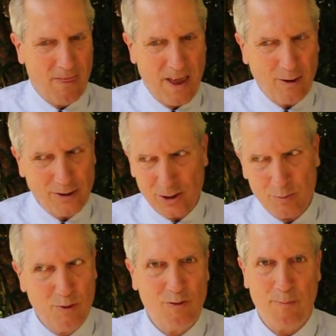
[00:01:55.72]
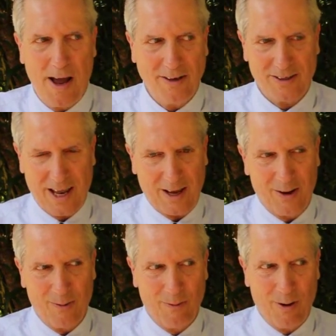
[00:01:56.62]
They don't just move them out. They're like,
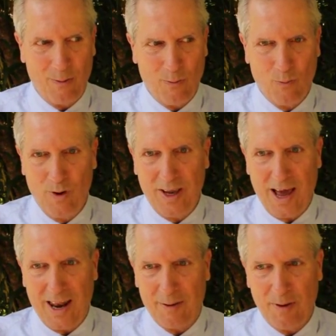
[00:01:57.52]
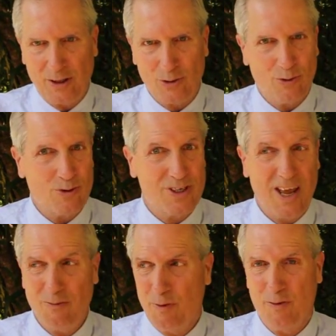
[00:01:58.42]
well, we got to make sure you're
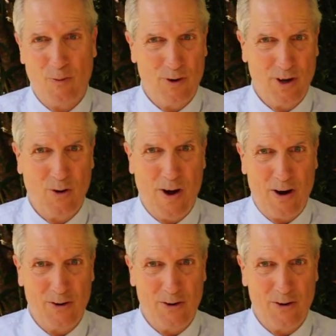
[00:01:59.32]
safe before you go out